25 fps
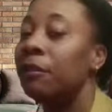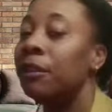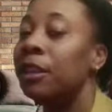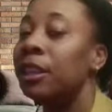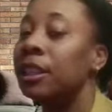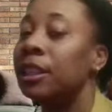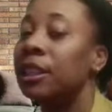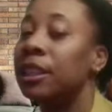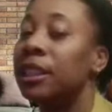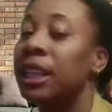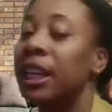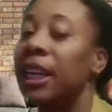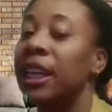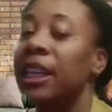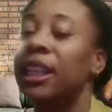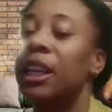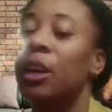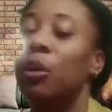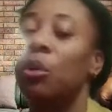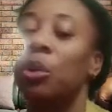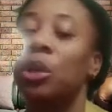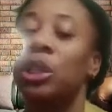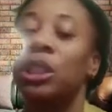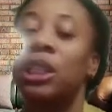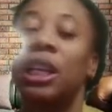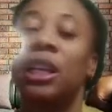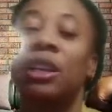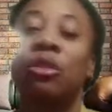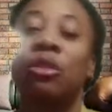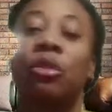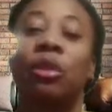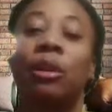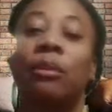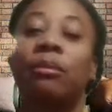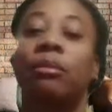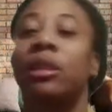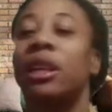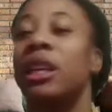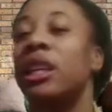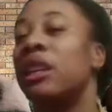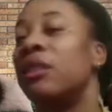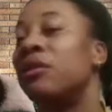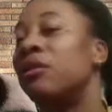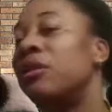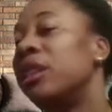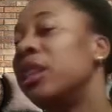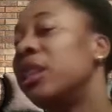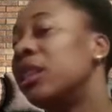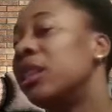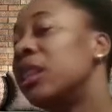this data was encrypted,
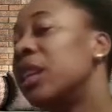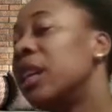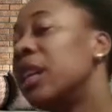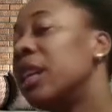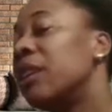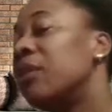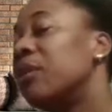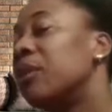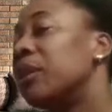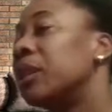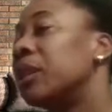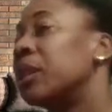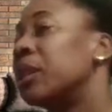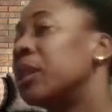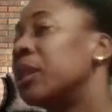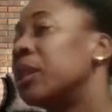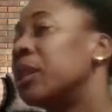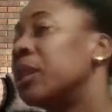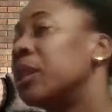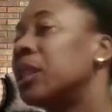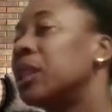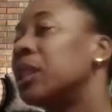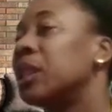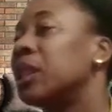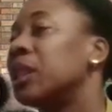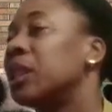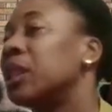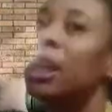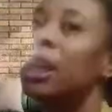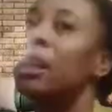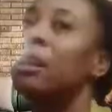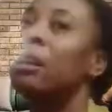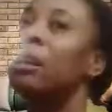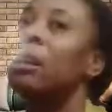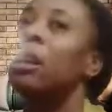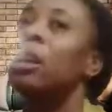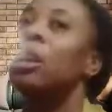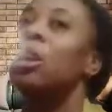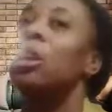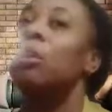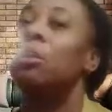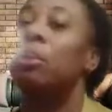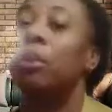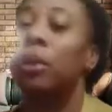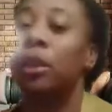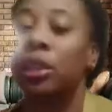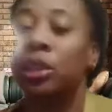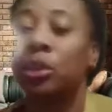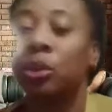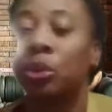if this data was secure, then the
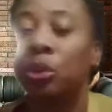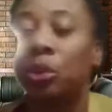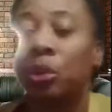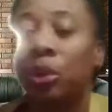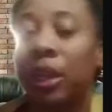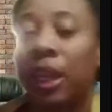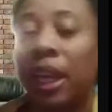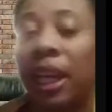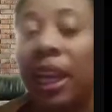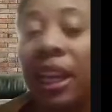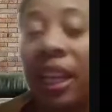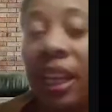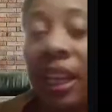person who get the